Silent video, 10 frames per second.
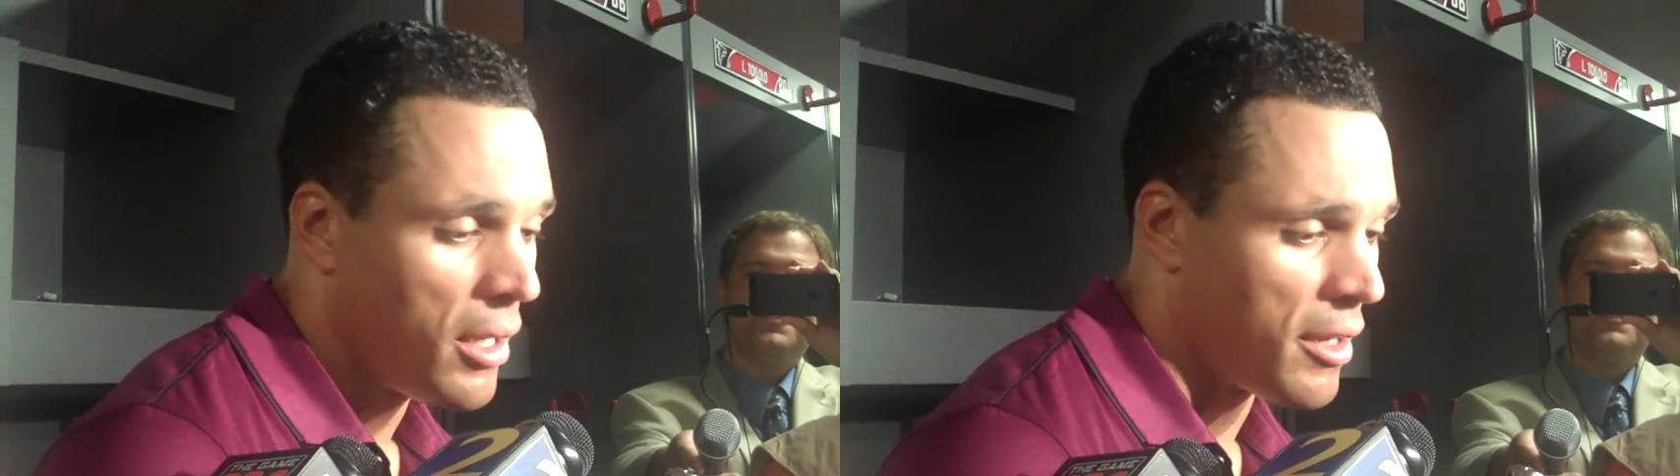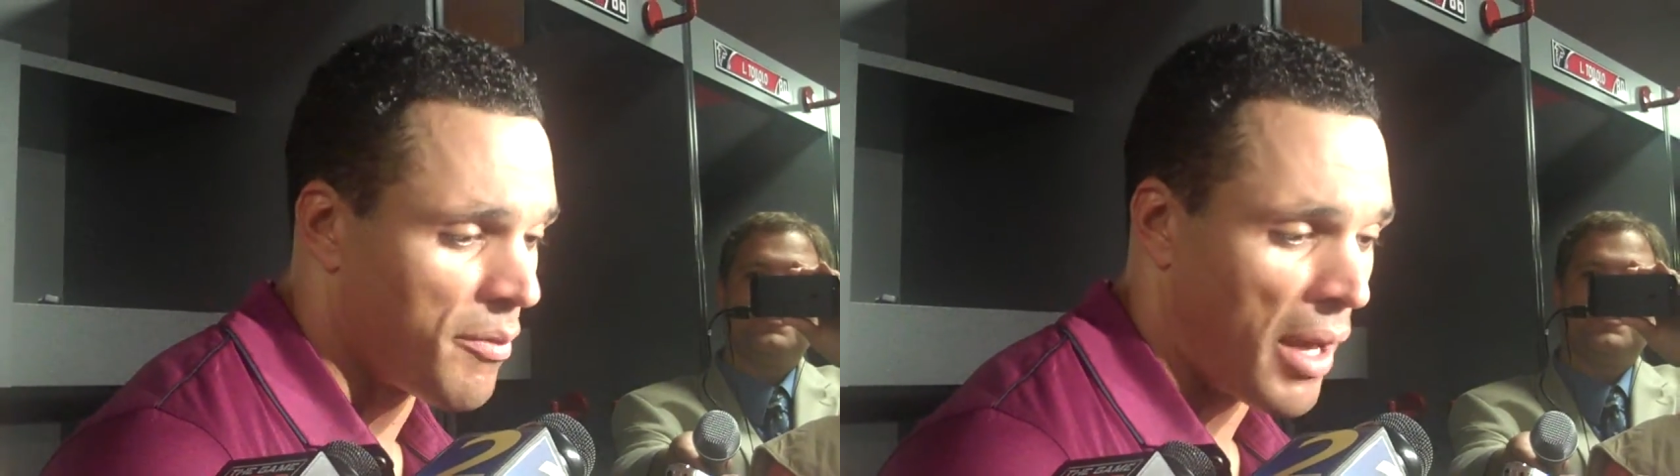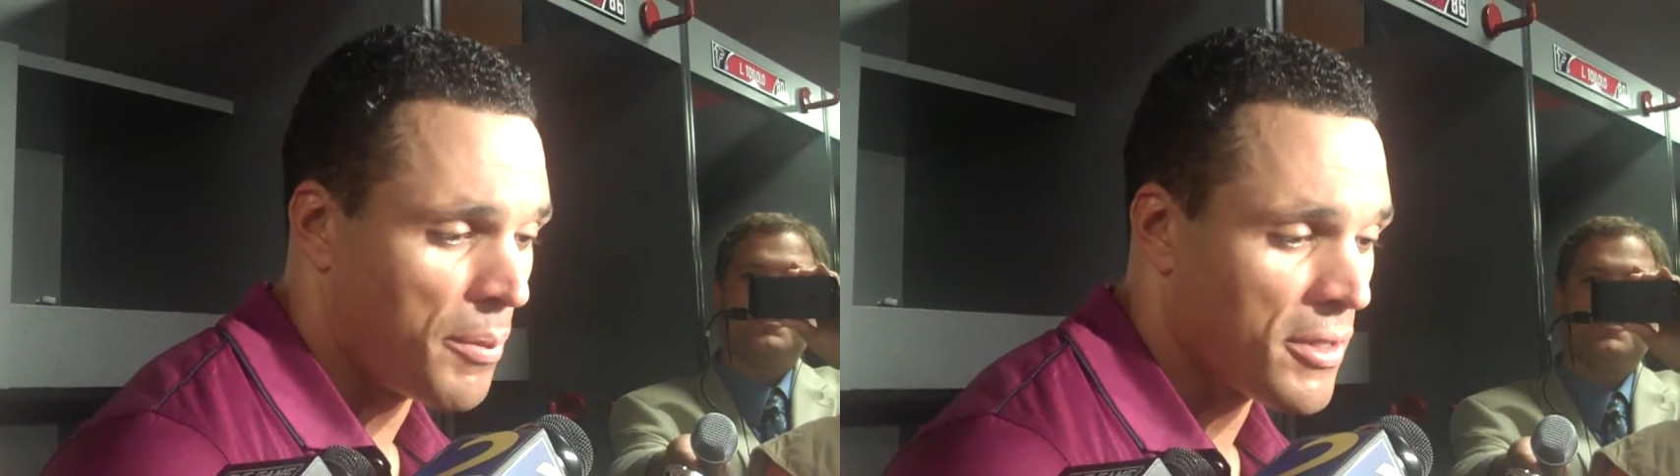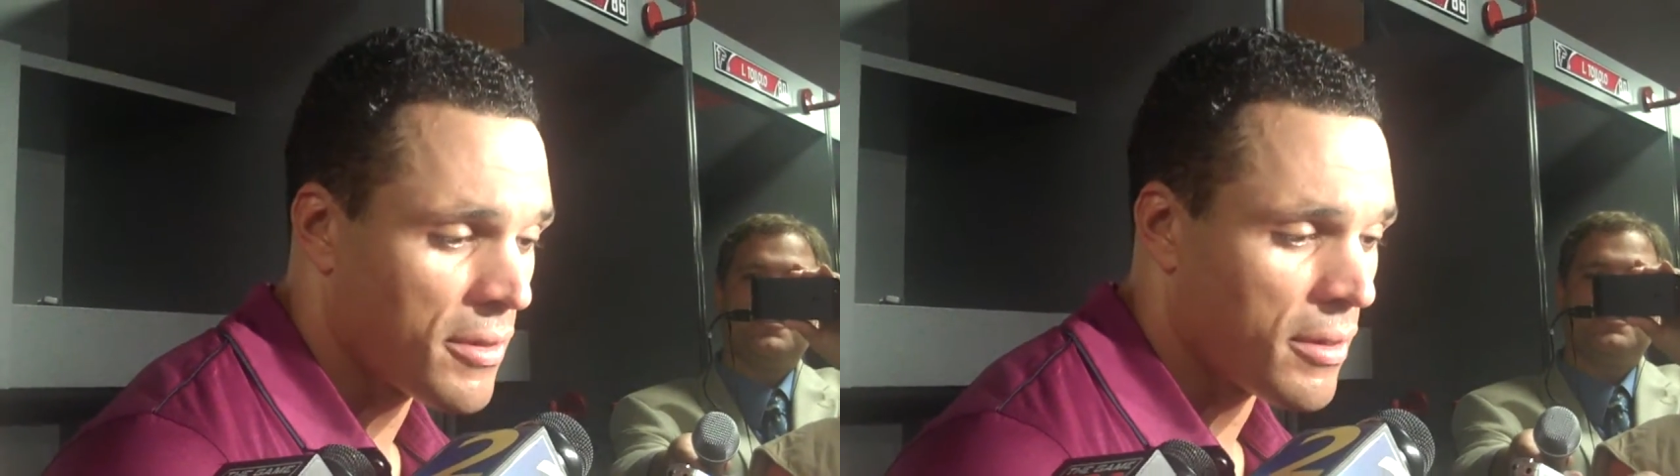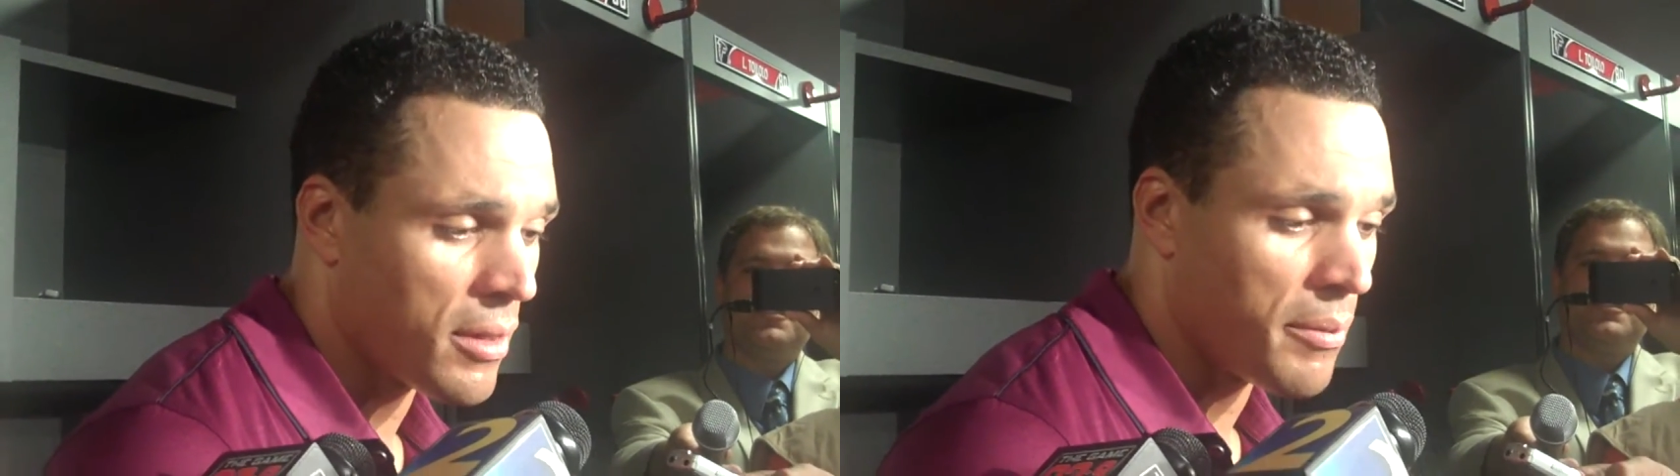and if Matt
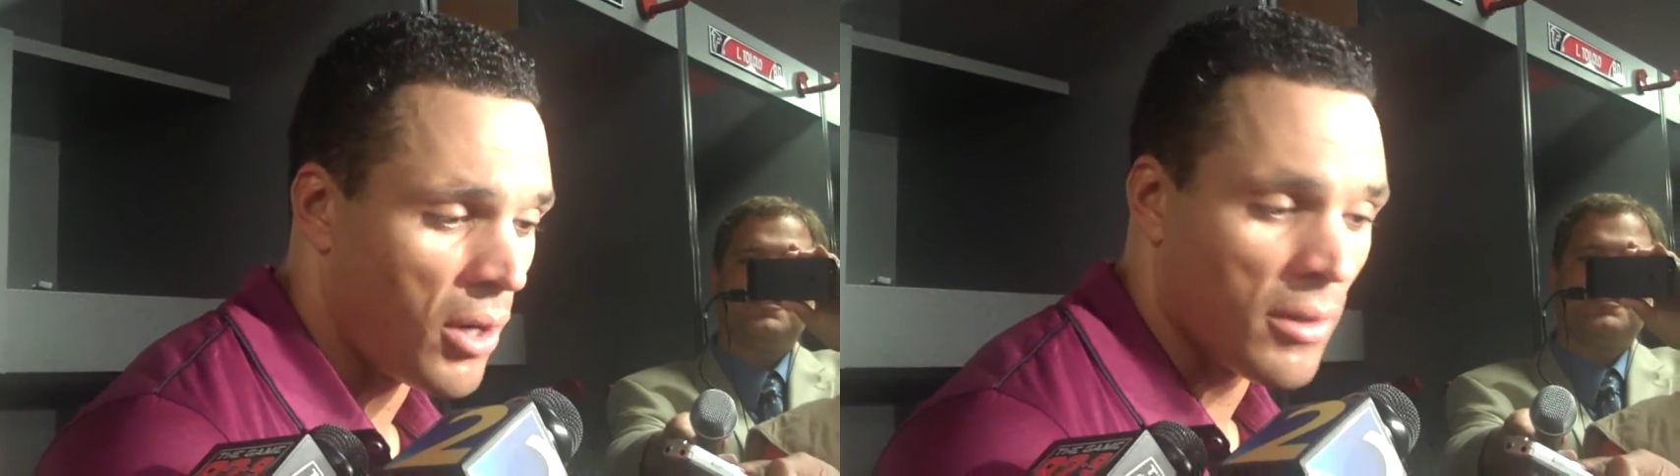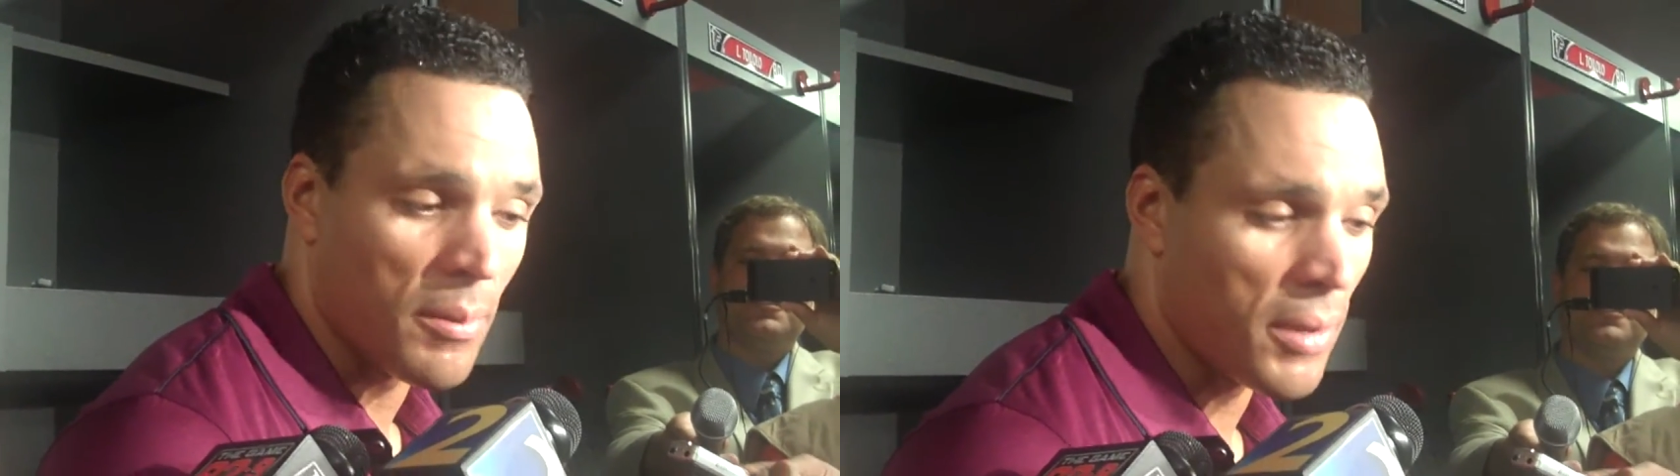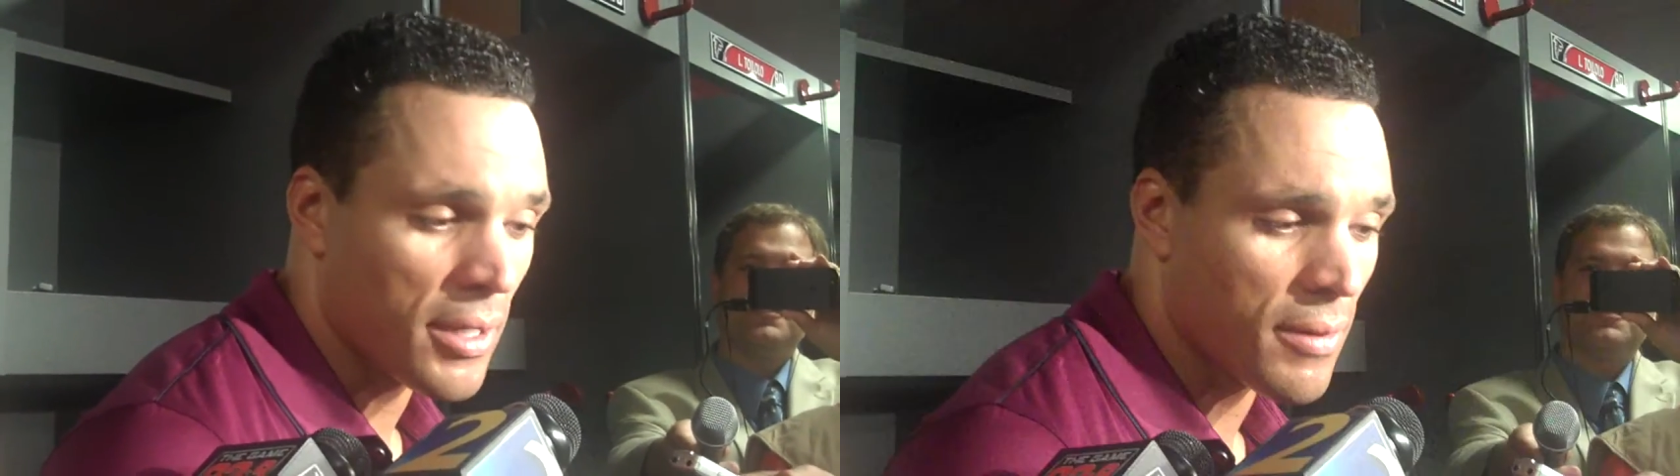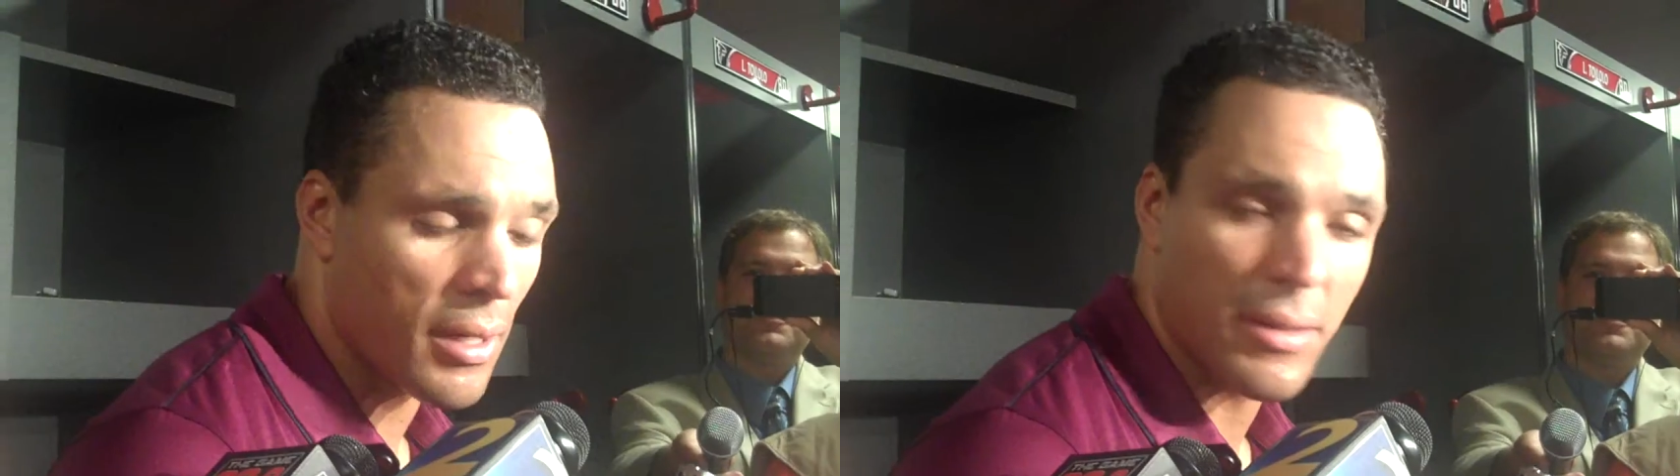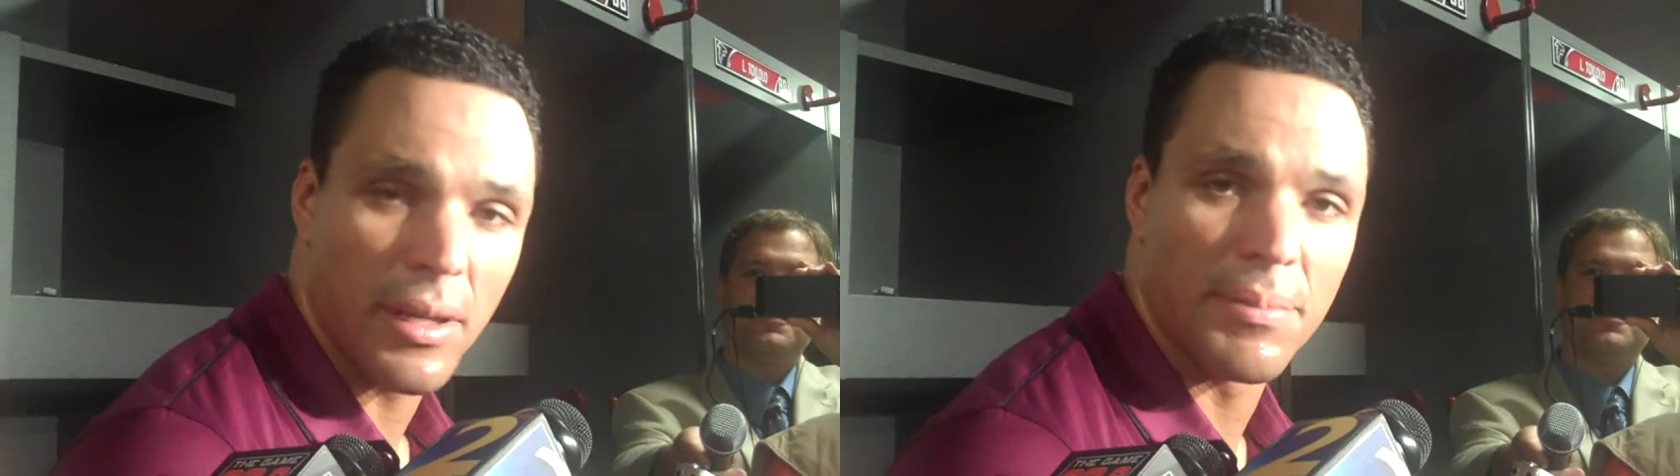puts the, the ball in the place
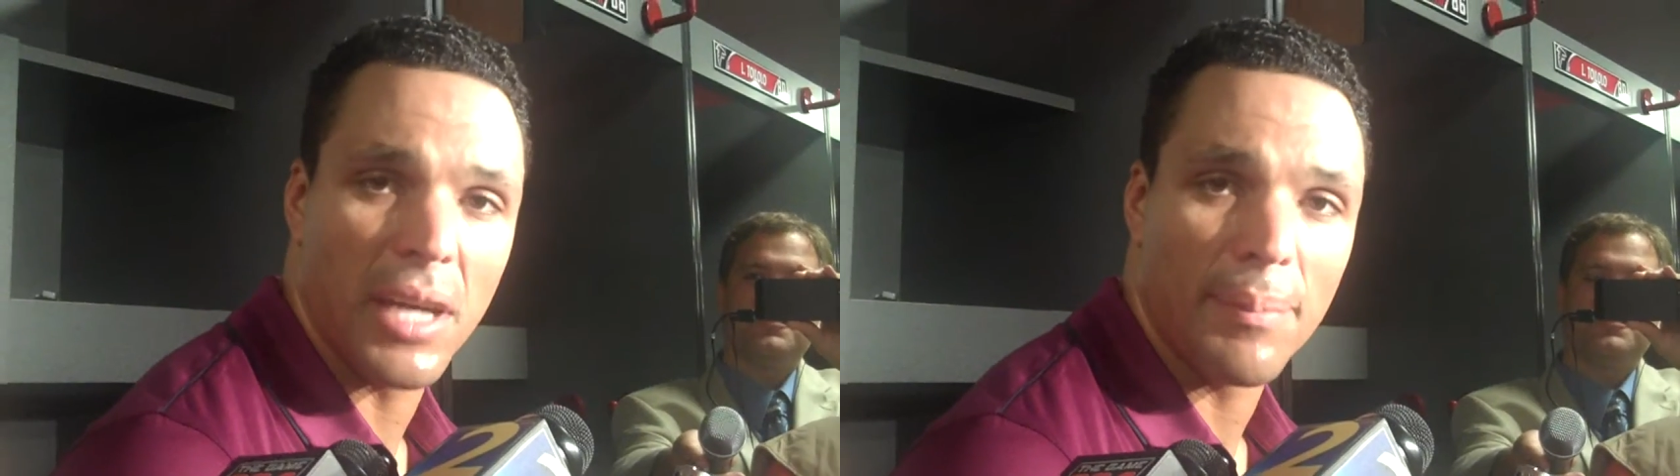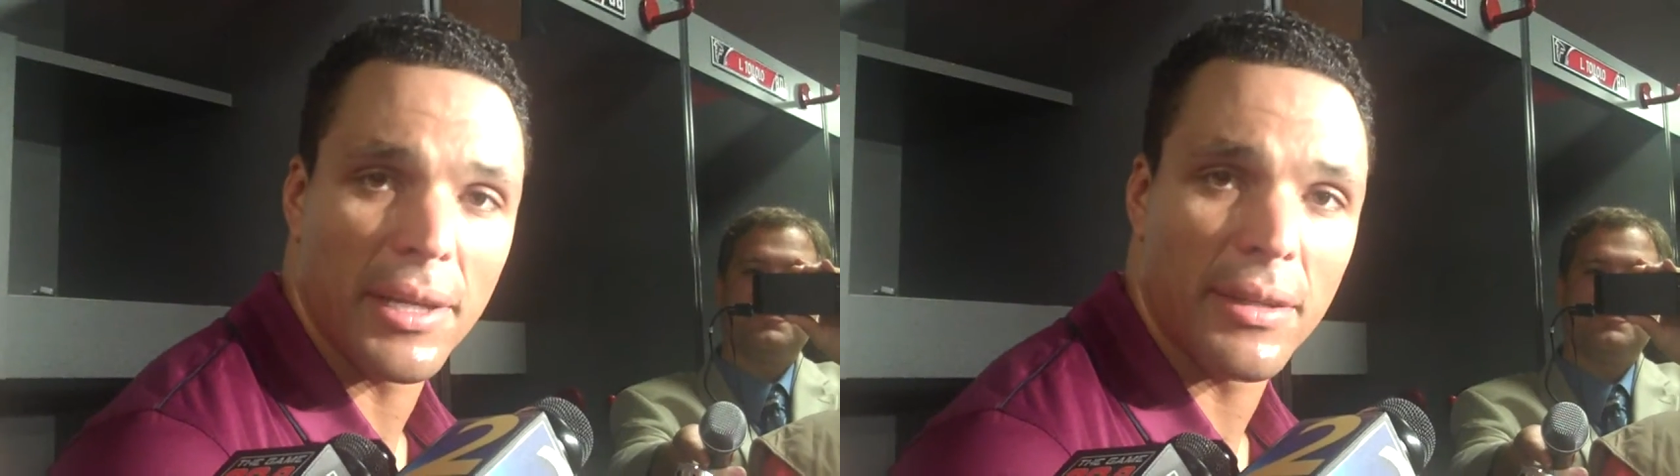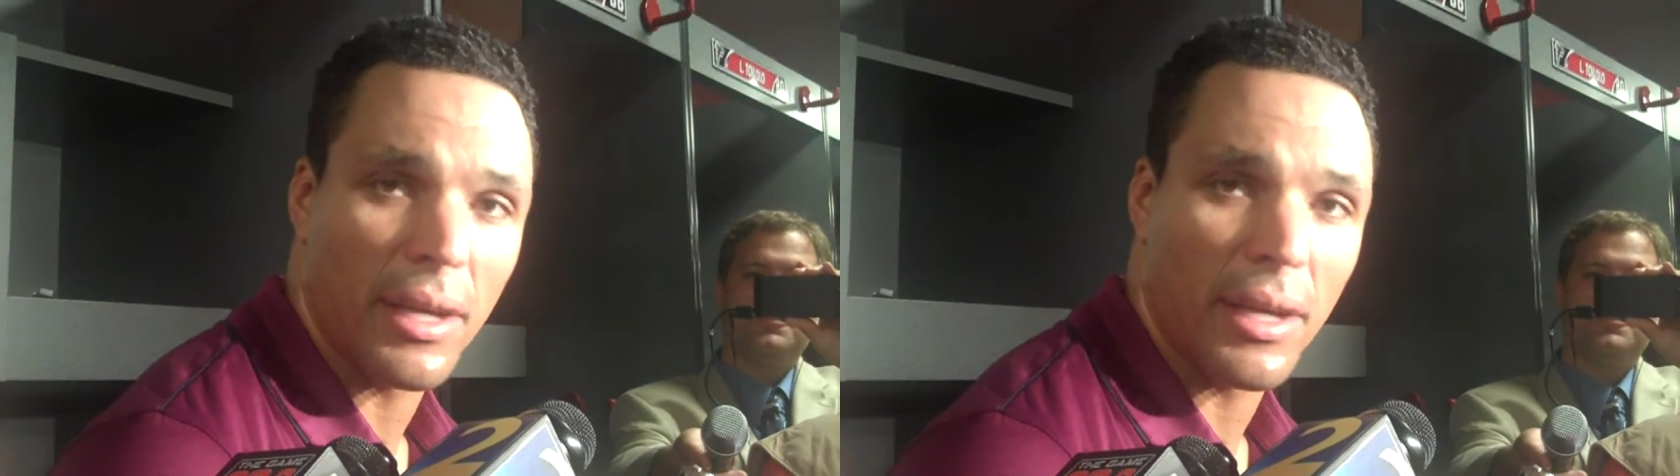where it's up top like